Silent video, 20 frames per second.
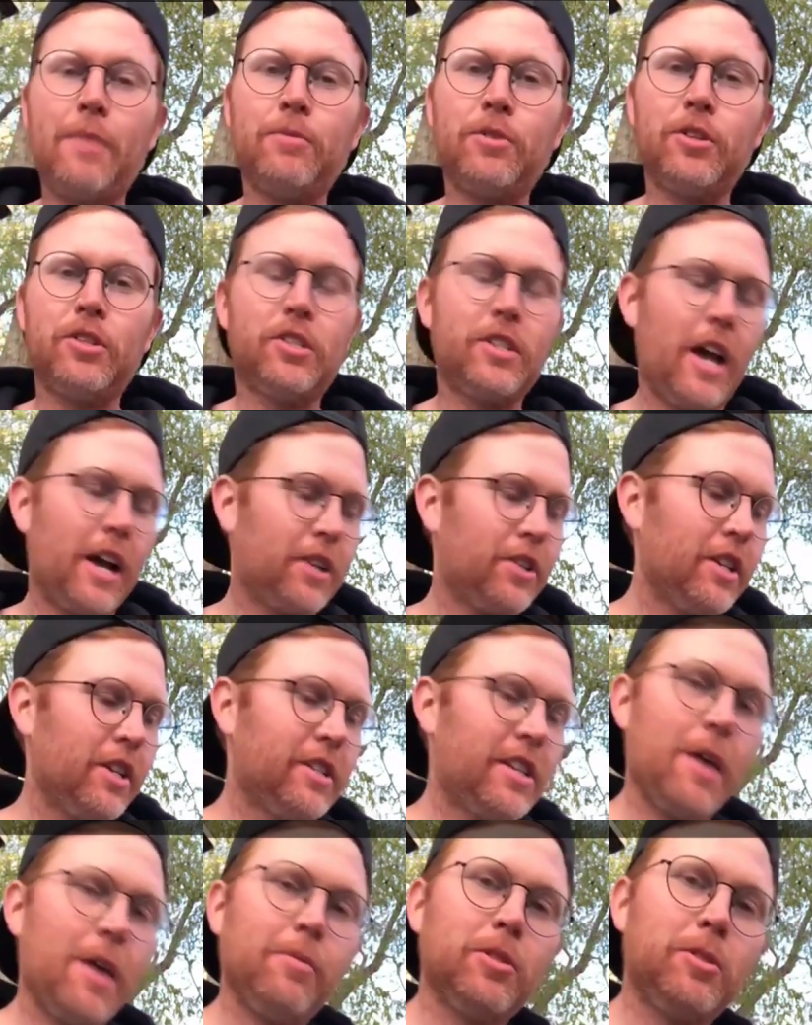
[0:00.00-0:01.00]
juice is actually a
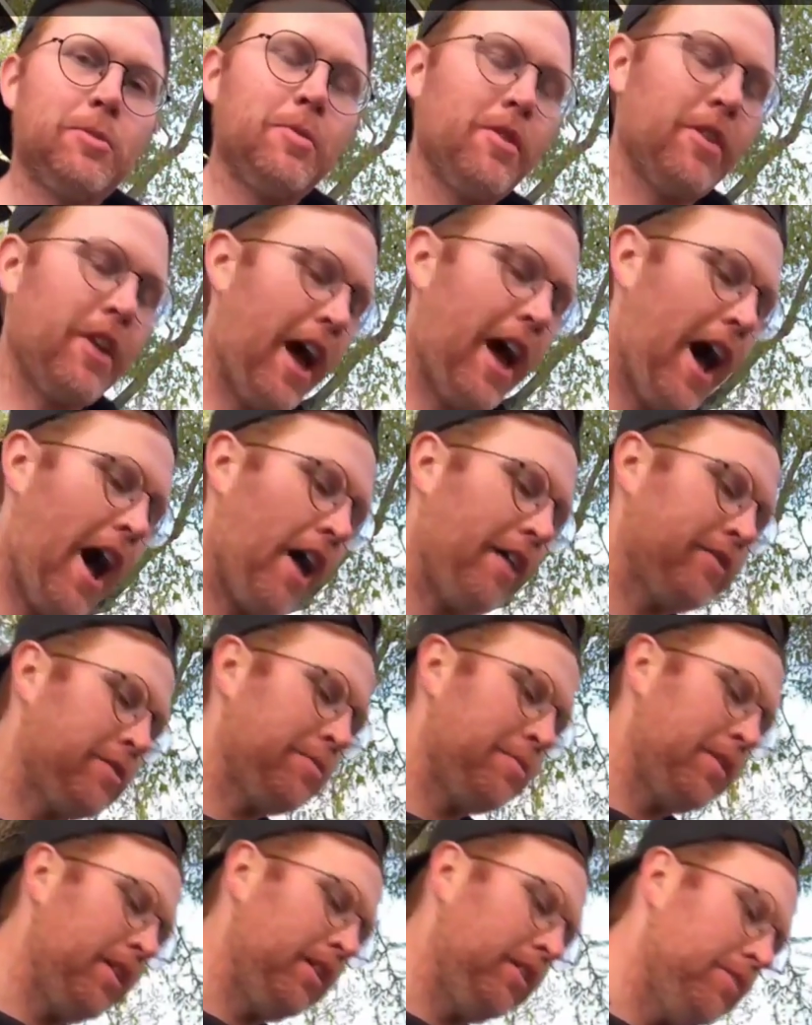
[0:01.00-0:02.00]
tablespoon and a half. So
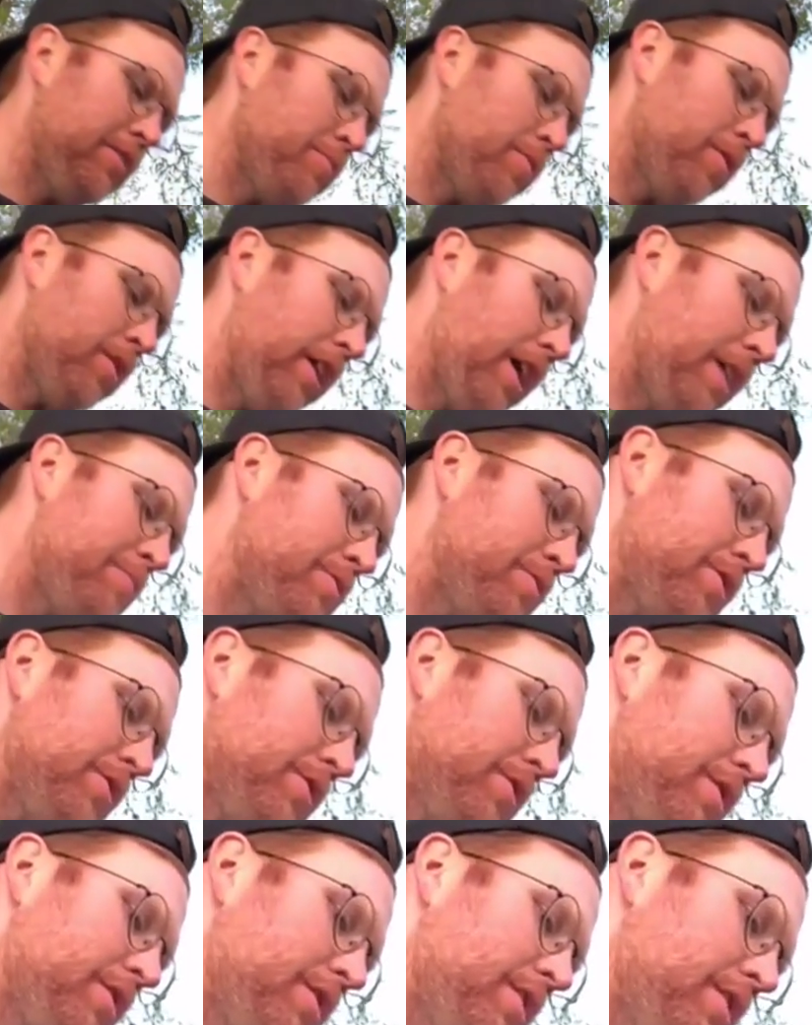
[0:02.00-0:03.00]
I'm going to need a little more lime juice.